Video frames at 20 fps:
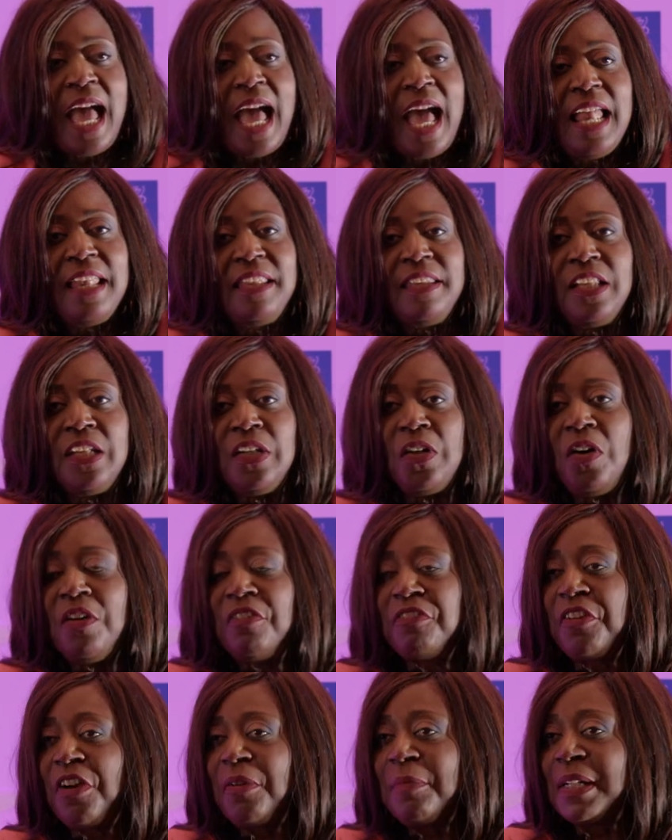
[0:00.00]
And the
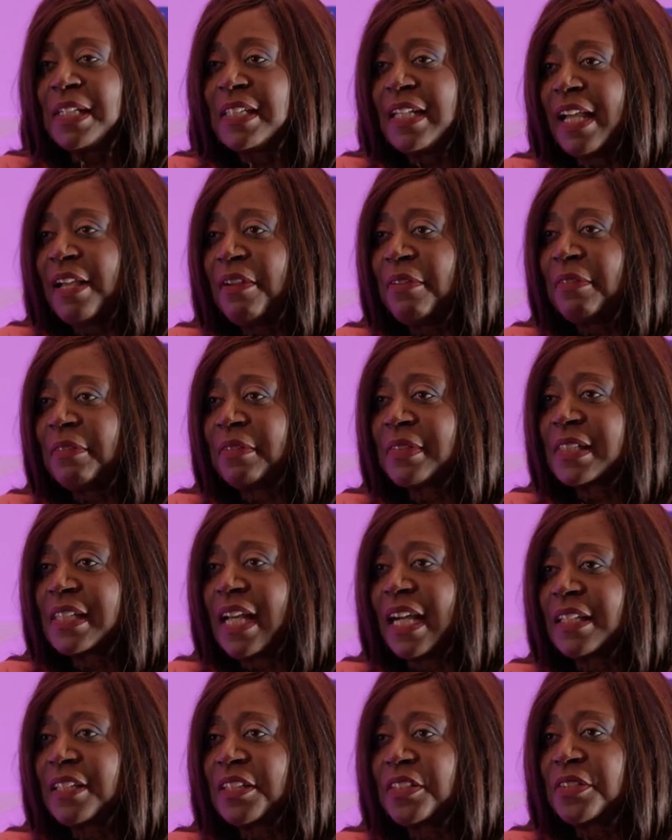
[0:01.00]
law firm that I
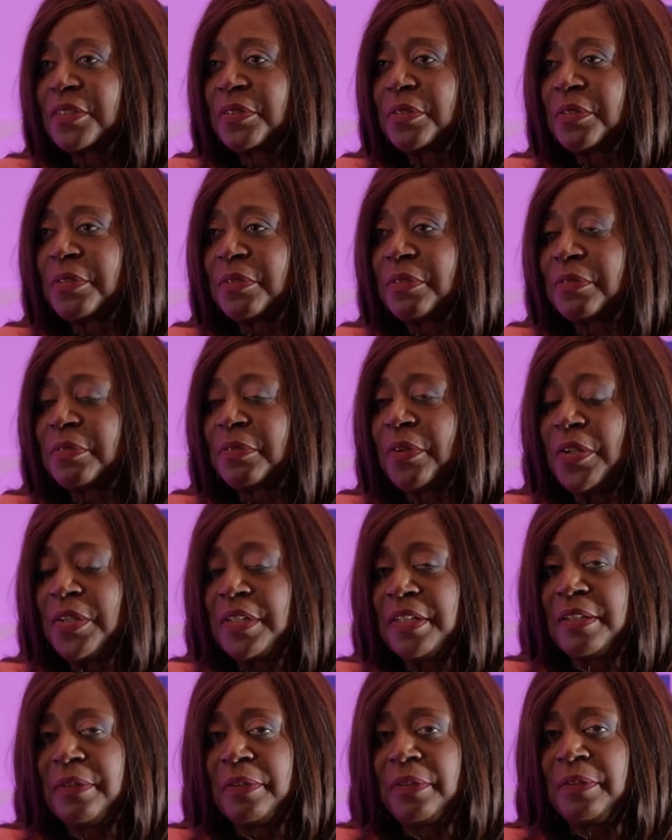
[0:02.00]
started to
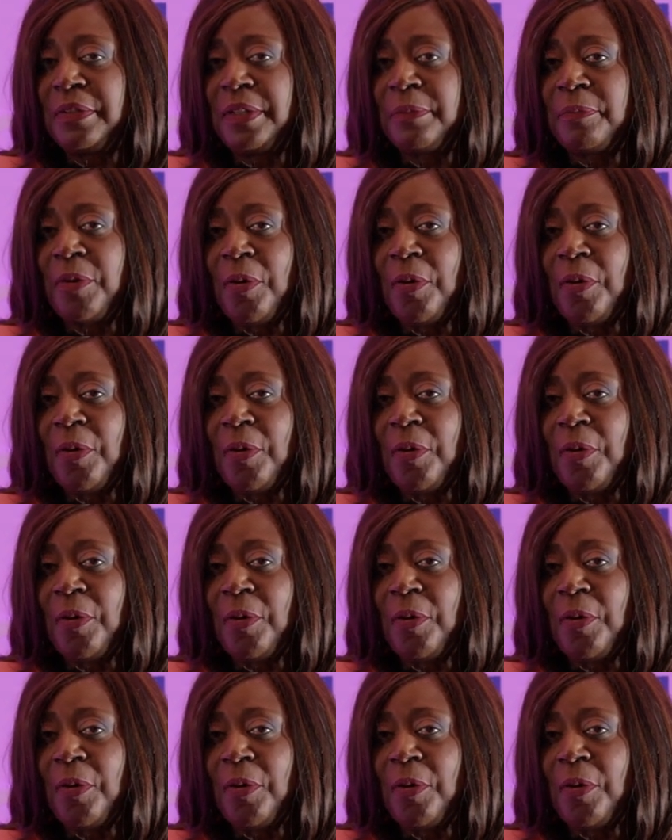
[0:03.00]
run the